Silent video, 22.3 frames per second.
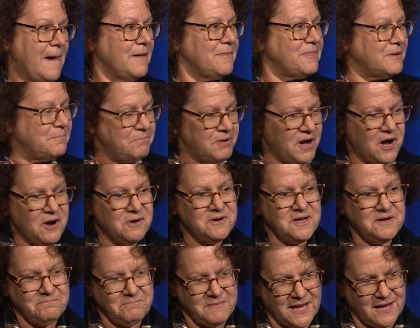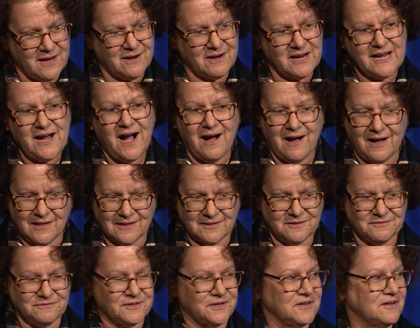The poet Mary
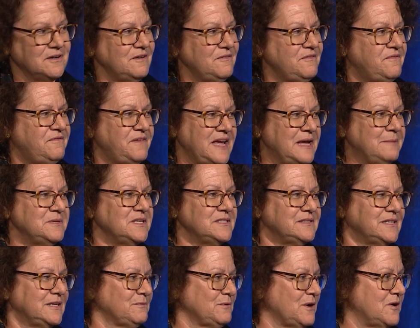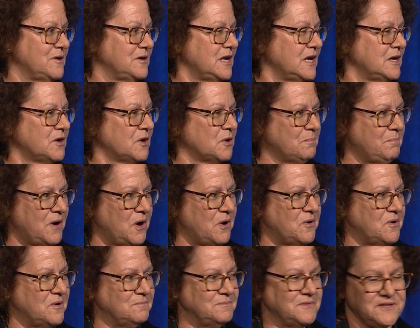Oliver famously wrote in her
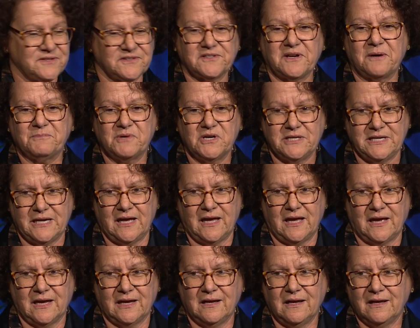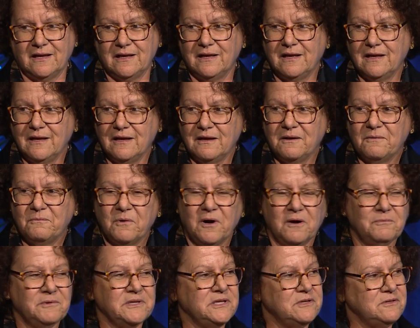poem, The Summer Day,
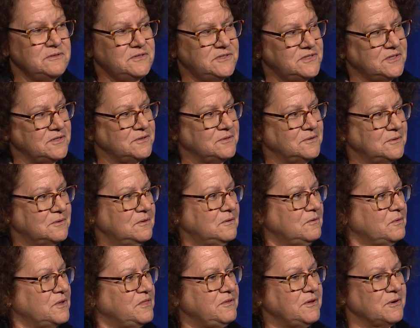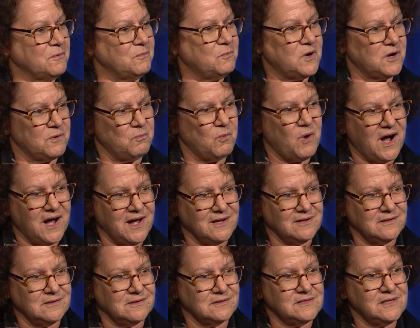"What will you do with your one
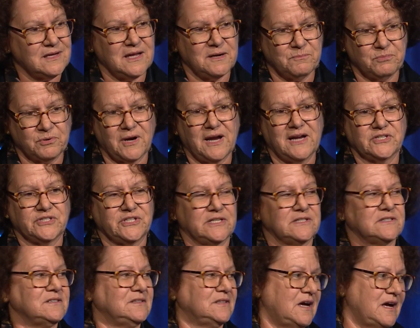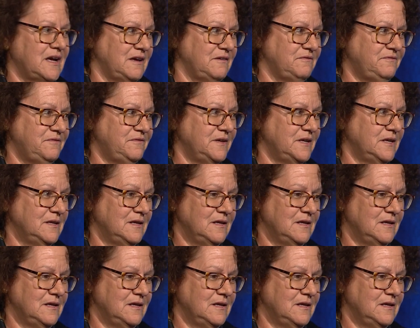wild and precious life?"